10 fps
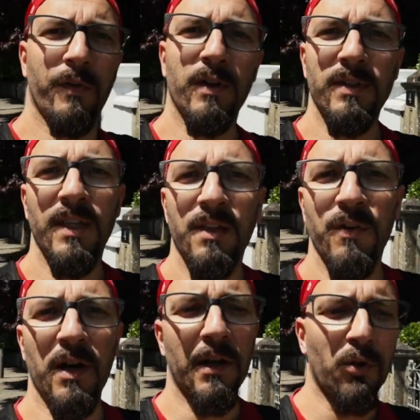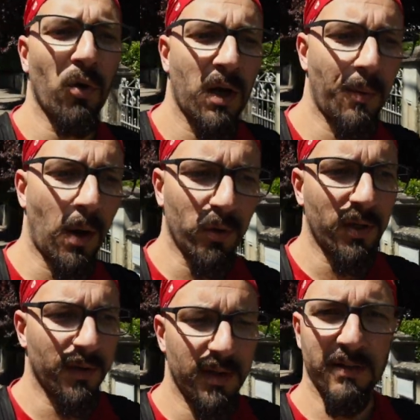First thing we're gonna talk about
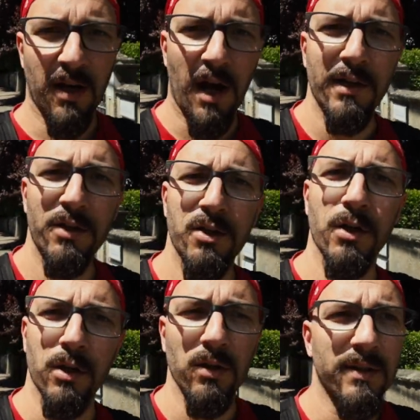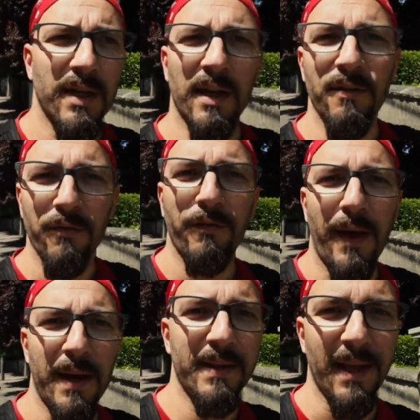is Irish girls and
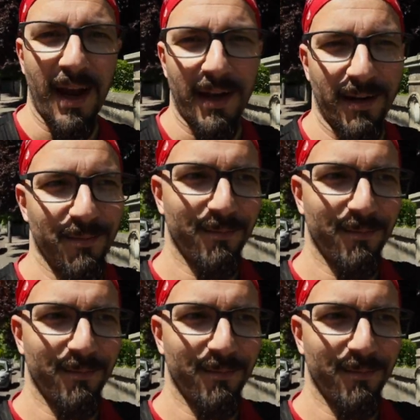fake tan,